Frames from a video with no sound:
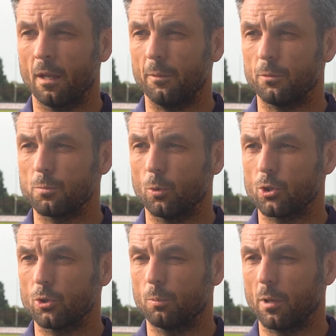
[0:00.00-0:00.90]
it was more
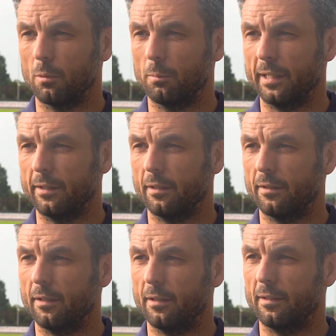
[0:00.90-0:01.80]
so probably
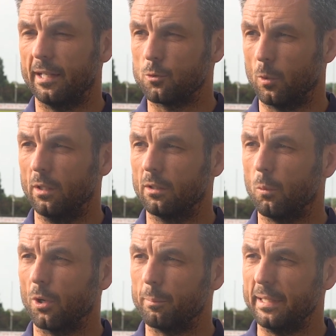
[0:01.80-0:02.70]
that his will to
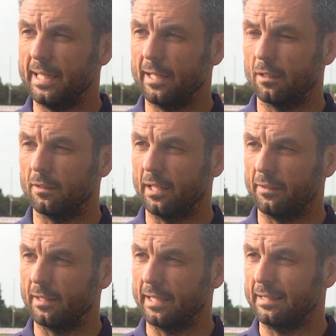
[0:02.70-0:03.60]
want to be here,
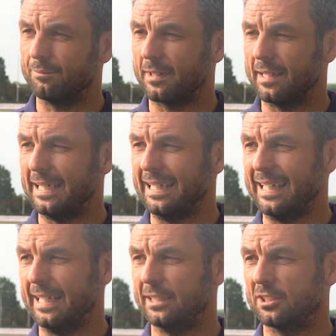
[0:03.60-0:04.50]
and he
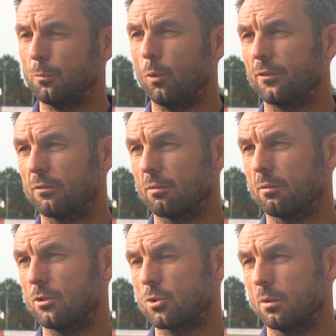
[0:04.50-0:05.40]
engaged in what
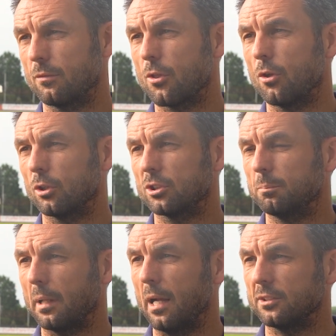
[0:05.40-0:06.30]
you sort of the thoughts
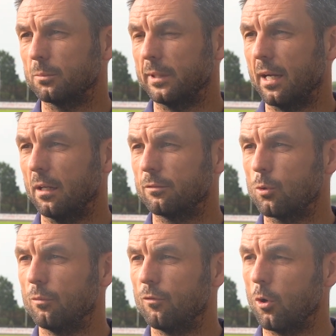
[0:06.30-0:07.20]
and plans that we have
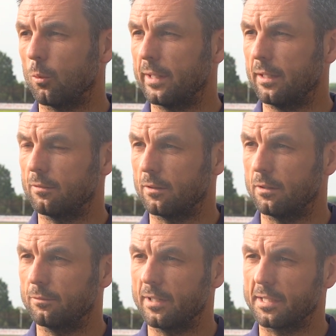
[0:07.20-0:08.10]
going forward here
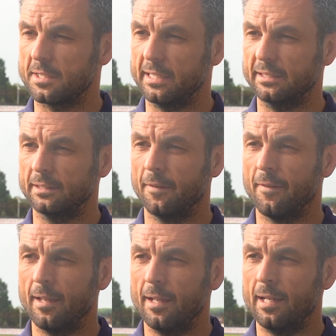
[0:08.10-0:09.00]
for next season.
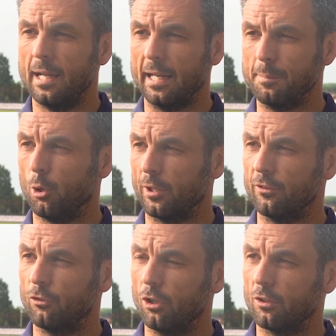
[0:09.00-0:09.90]
And he bought
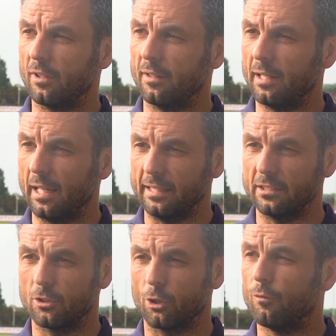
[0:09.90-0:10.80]
into it, and
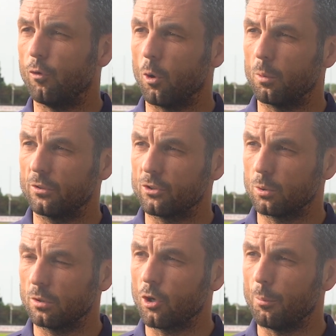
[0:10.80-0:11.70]
he's looking forward to
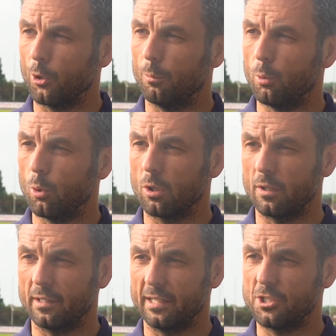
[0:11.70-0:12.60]
sort of coming on board,
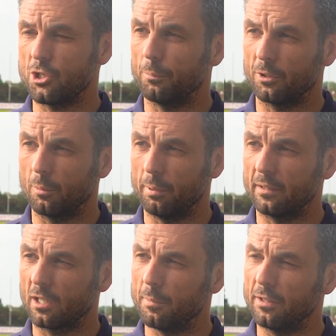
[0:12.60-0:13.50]
and he's chomping at the
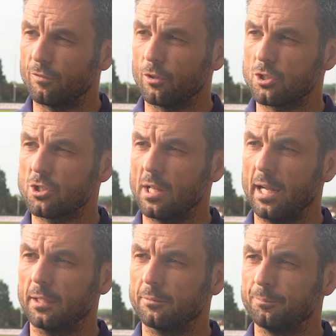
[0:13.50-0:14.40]
bit to come in the 1st of
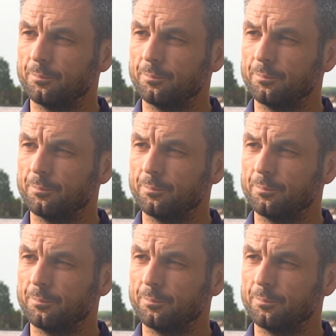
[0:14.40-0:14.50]
July.